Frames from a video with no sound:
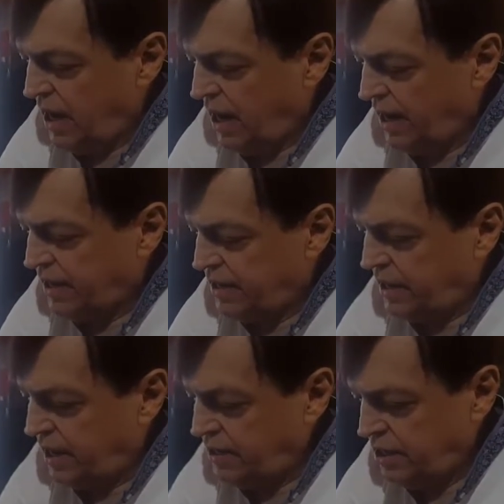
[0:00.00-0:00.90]
I
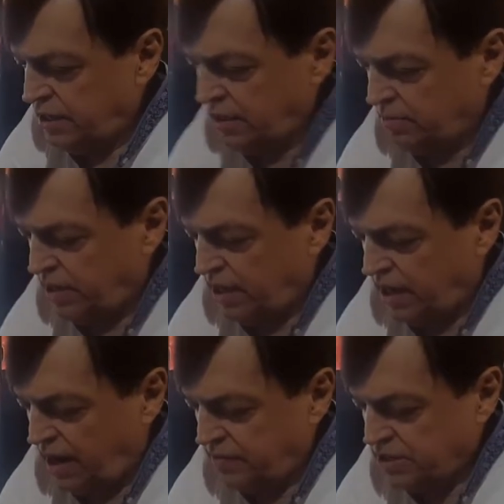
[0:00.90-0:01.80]
created my
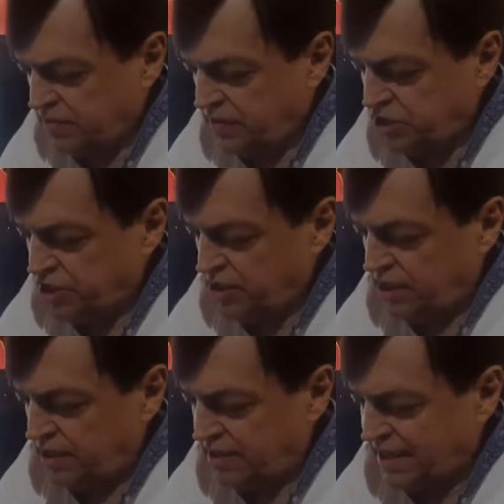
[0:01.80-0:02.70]
life's vision
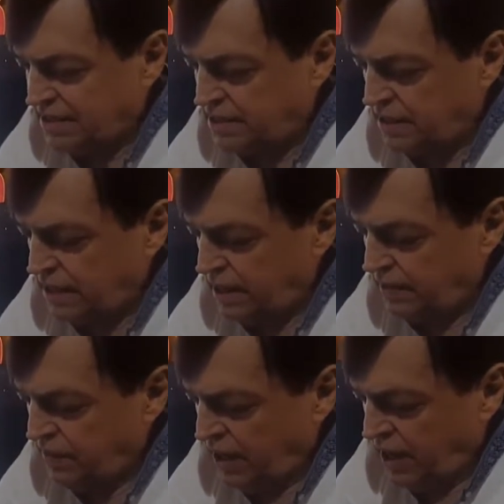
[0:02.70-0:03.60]
and destiny.
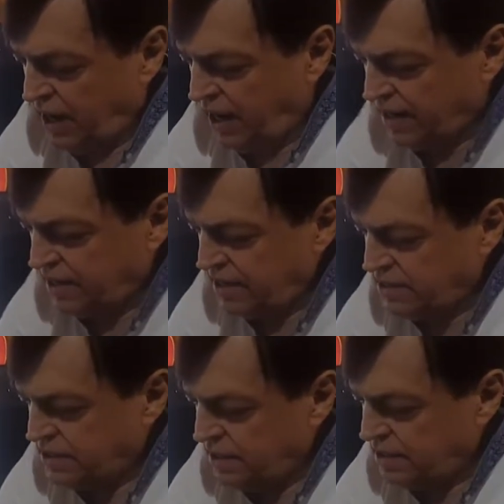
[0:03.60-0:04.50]
I
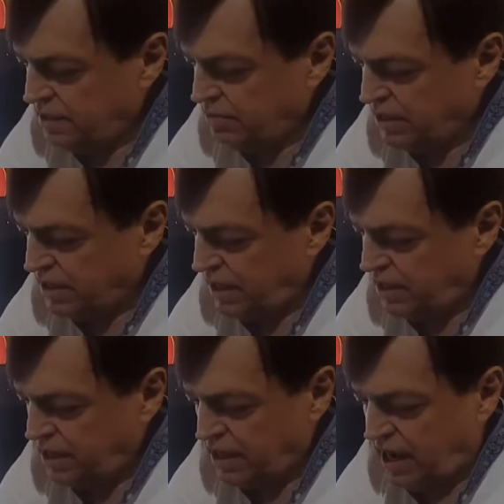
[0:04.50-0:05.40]
canceled the
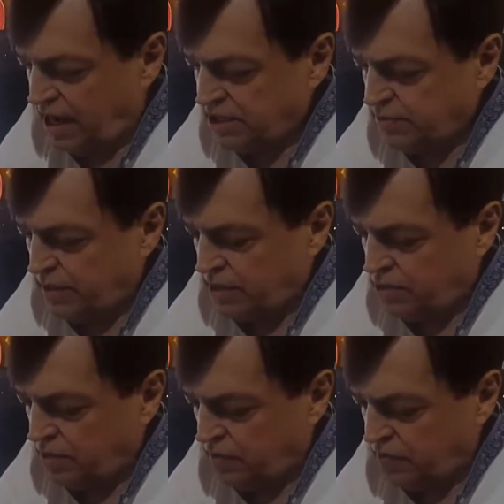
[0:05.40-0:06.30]
magnetic aspect
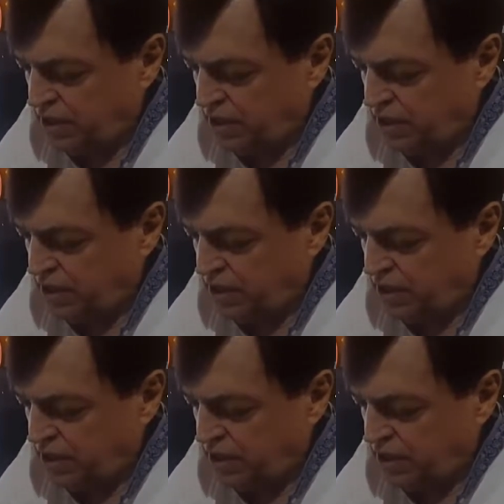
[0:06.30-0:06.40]
of